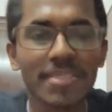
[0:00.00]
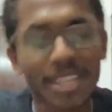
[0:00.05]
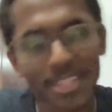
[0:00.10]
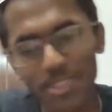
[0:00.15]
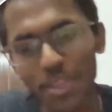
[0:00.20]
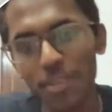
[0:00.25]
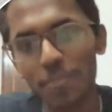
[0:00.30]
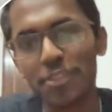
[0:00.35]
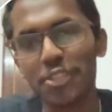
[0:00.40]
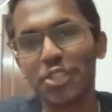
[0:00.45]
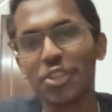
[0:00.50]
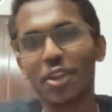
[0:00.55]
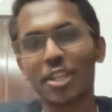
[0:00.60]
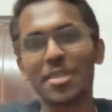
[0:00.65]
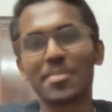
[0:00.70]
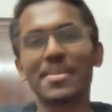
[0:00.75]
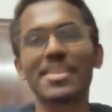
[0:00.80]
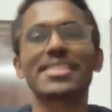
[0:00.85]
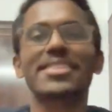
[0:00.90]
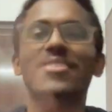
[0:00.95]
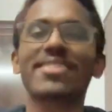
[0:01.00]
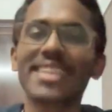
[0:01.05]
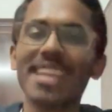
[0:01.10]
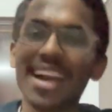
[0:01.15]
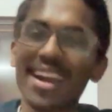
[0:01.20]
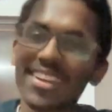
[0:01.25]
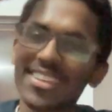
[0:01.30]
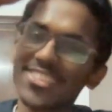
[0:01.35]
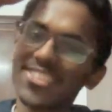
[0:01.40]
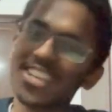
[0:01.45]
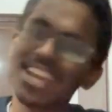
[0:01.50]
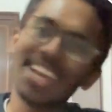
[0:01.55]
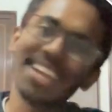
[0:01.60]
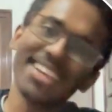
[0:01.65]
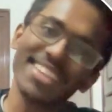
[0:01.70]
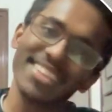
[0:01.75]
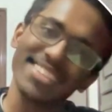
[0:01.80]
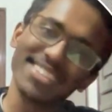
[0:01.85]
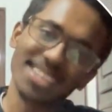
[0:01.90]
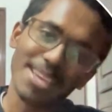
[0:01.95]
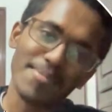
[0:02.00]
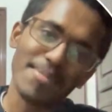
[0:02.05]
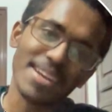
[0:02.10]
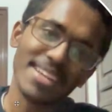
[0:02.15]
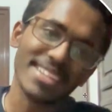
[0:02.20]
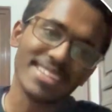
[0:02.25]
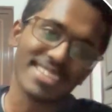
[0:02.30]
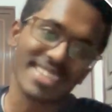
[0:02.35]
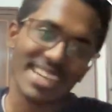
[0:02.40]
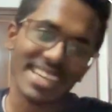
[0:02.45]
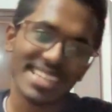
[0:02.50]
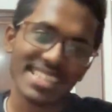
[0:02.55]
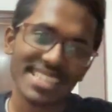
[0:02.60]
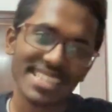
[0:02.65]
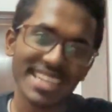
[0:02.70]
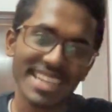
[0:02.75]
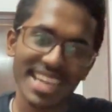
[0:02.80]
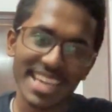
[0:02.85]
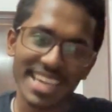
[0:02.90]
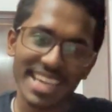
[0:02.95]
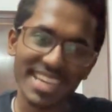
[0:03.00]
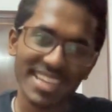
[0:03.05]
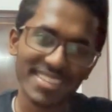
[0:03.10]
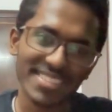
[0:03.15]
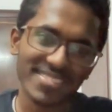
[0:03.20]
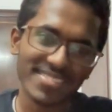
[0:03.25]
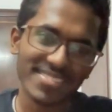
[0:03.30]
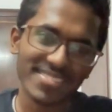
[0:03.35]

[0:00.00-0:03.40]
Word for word: That's all. Wish you all the best. Good luck. Jai Hind, Jai Bharat, guys. Take care.